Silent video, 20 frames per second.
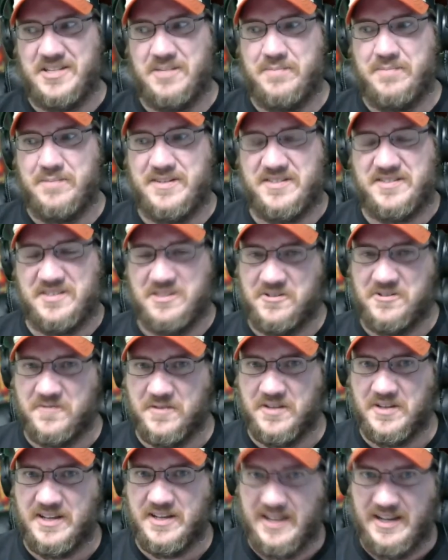the best sense for
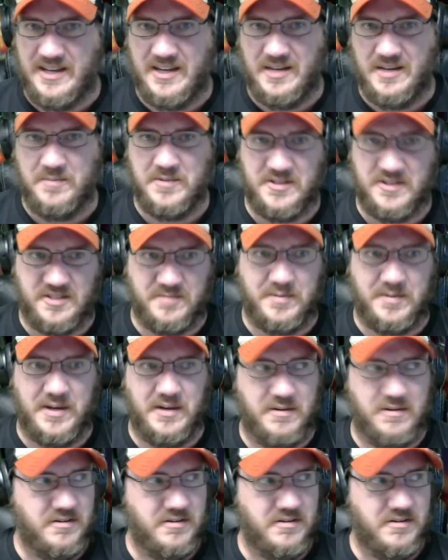the game. It's about